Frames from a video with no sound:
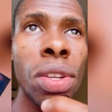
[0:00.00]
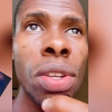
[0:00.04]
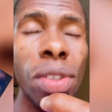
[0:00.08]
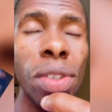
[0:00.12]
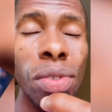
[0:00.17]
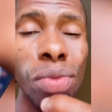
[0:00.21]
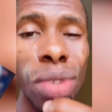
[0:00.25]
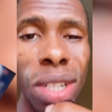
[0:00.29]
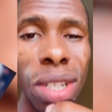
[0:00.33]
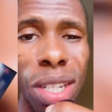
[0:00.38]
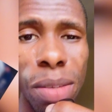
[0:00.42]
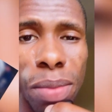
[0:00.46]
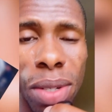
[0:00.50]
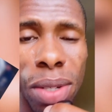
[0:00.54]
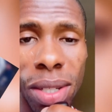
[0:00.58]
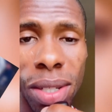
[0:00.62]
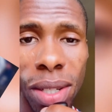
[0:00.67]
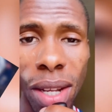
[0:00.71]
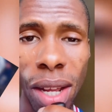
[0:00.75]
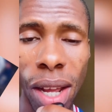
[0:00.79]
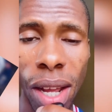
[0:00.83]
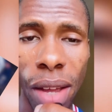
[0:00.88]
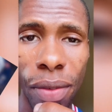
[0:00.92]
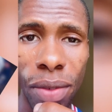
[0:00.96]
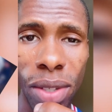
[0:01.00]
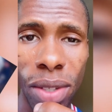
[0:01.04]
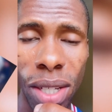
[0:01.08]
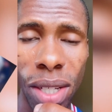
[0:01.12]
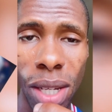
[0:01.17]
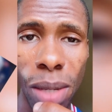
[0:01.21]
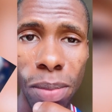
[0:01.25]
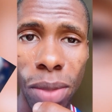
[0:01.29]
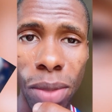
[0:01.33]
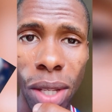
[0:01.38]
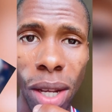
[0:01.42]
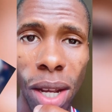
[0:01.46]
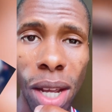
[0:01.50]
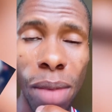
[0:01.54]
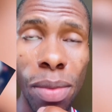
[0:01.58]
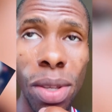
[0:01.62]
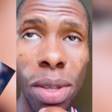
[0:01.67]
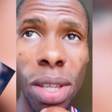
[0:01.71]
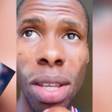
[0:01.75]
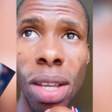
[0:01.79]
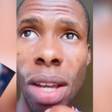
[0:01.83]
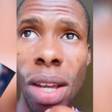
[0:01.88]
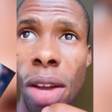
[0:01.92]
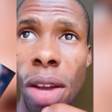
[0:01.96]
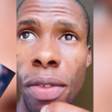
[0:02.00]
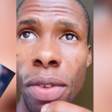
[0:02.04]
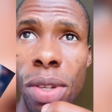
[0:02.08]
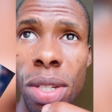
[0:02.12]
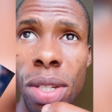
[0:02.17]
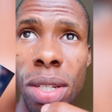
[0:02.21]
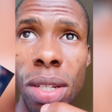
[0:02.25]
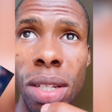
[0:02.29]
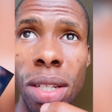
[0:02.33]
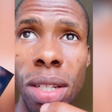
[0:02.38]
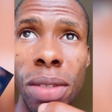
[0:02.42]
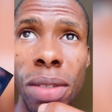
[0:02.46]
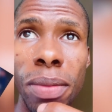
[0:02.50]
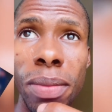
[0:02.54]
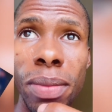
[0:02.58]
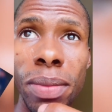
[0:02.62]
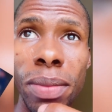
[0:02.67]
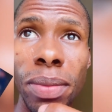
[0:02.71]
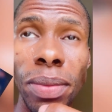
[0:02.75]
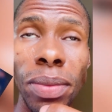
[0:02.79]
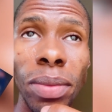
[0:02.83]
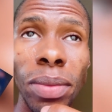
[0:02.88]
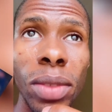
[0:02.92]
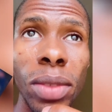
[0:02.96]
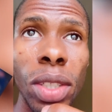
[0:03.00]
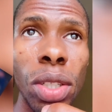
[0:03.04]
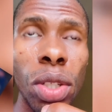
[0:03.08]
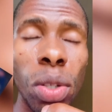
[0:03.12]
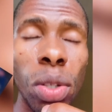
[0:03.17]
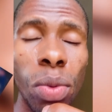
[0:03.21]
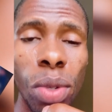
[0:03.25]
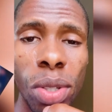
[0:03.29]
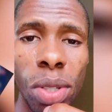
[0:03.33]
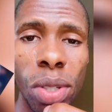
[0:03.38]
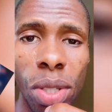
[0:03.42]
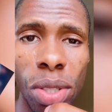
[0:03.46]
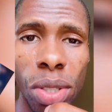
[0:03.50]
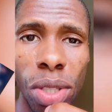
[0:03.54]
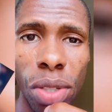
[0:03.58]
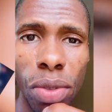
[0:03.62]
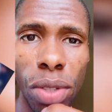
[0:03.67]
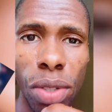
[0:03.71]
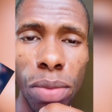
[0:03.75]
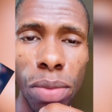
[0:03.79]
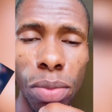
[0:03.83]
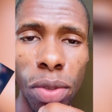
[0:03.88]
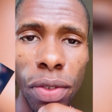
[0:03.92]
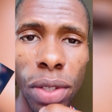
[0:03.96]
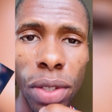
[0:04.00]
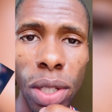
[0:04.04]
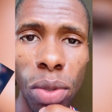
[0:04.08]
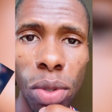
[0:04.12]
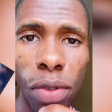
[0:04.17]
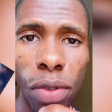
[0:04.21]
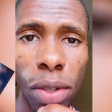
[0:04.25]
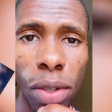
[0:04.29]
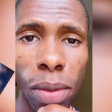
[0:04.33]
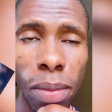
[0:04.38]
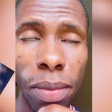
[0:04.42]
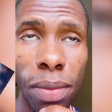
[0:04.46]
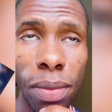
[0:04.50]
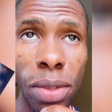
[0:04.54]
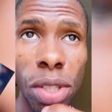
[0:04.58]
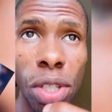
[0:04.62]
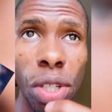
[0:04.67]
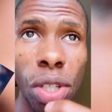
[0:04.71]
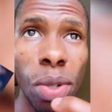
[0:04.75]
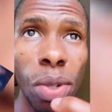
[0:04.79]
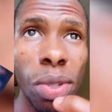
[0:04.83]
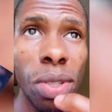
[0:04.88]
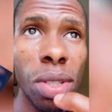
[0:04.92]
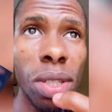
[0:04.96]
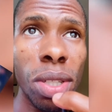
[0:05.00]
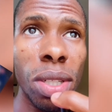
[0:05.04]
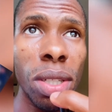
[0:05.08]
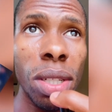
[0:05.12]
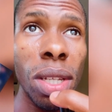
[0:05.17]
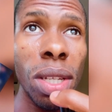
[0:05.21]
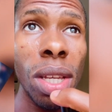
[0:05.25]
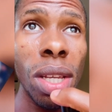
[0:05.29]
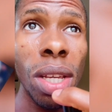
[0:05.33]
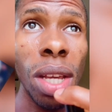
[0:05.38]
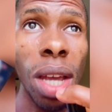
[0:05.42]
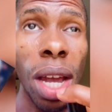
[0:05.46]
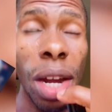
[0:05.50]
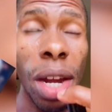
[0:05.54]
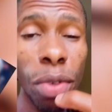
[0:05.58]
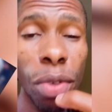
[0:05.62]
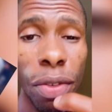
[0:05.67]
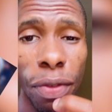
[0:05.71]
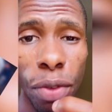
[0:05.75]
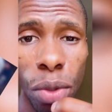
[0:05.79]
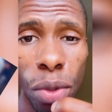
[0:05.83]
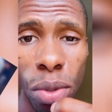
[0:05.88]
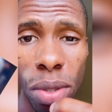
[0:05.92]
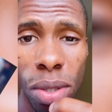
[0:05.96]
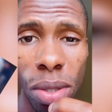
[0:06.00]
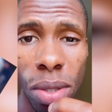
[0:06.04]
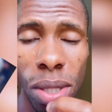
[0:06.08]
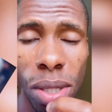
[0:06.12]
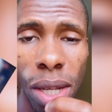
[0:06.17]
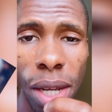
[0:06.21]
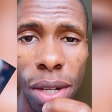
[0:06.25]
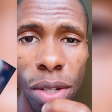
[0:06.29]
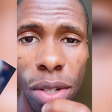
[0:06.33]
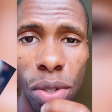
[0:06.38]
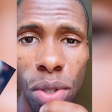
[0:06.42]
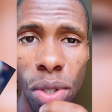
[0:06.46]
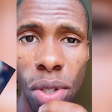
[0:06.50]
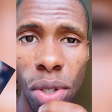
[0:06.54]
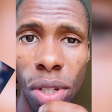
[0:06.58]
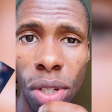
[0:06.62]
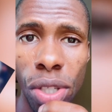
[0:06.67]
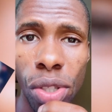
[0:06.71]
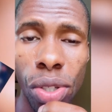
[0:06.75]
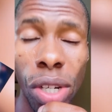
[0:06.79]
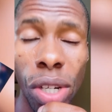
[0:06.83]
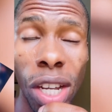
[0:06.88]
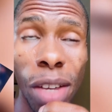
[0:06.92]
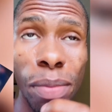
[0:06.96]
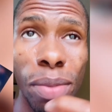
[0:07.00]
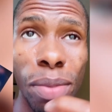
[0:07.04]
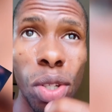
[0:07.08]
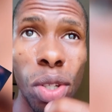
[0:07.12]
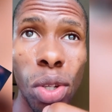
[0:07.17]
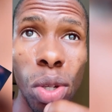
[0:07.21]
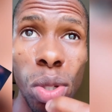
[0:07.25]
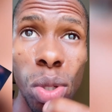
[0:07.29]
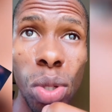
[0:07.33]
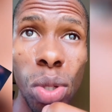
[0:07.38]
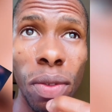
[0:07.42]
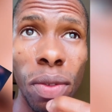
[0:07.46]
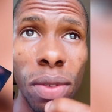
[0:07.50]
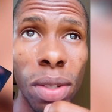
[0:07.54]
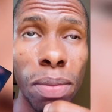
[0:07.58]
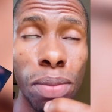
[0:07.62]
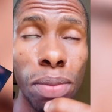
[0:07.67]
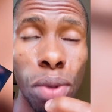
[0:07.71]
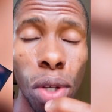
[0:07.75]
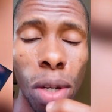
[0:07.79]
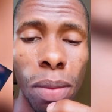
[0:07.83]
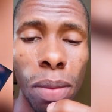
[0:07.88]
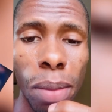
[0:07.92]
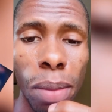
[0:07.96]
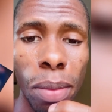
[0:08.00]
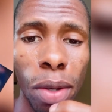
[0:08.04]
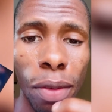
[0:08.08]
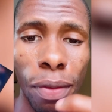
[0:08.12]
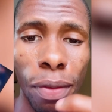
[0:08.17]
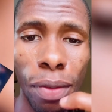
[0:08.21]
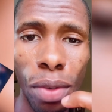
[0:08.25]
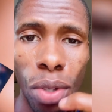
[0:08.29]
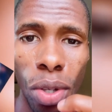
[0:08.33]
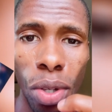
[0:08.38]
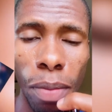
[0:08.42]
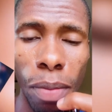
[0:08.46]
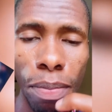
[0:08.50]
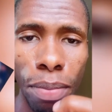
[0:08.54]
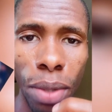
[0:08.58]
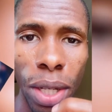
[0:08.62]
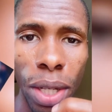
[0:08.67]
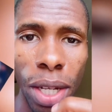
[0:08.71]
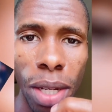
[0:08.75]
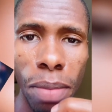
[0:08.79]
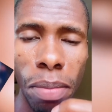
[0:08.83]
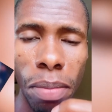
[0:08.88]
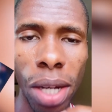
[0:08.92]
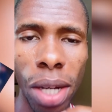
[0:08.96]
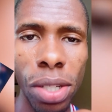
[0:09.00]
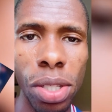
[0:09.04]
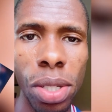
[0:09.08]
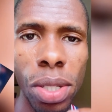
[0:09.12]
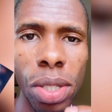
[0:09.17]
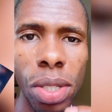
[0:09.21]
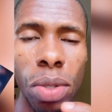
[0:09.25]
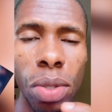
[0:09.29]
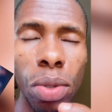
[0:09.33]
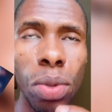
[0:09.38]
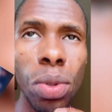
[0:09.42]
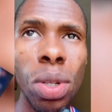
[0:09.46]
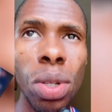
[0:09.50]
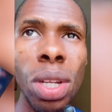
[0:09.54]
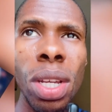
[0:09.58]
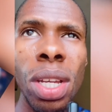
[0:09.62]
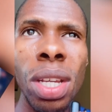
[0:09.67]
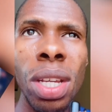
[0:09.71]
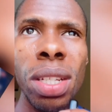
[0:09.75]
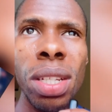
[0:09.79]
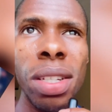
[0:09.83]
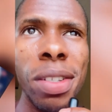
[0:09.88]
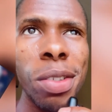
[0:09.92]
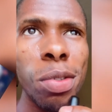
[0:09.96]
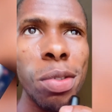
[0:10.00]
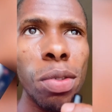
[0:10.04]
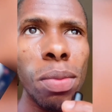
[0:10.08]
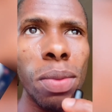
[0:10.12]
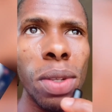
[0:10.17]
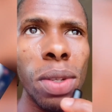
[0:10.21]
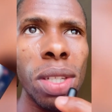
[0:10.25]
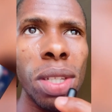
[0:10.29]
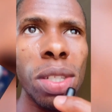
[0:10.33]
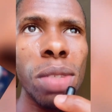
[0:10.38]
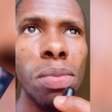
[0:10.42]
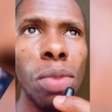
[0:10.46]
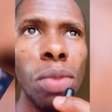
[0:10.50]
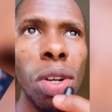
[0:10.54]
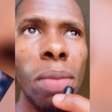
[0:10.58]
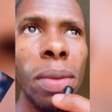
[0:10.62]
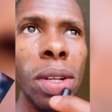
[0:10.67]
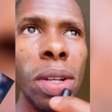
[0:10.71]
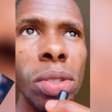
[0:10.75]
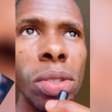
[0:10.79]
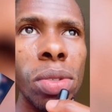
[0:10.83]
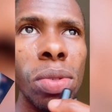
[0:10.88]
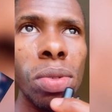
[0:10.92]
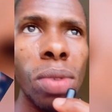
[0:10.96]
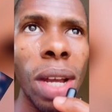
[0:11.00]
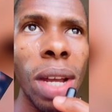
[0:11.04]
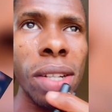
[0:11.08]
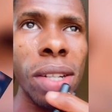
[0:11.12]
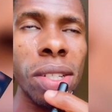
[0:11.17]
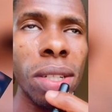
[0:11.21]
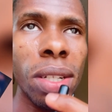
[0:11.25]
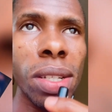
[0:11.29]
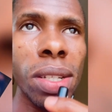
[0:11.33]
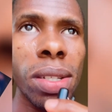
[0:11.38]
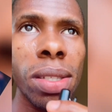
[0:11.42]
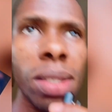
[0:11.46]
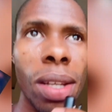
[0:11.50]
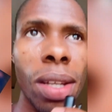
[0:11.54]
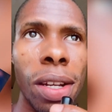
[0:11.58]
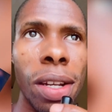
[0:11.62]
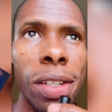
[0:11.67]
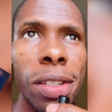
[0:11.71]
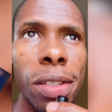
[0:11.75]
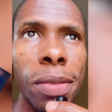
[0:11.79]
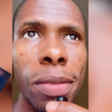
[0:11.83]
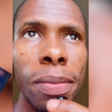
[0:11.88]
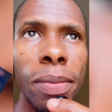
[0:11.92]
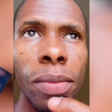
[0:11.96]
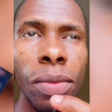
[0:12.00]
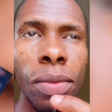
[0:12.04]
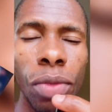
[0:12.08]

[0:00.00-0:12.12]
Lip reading: really been having game time. He obviously, you know, was considering moving away from Chelsea and refused to sign a new contract because of the problem of not playing matches. So this could be his moment to actually start.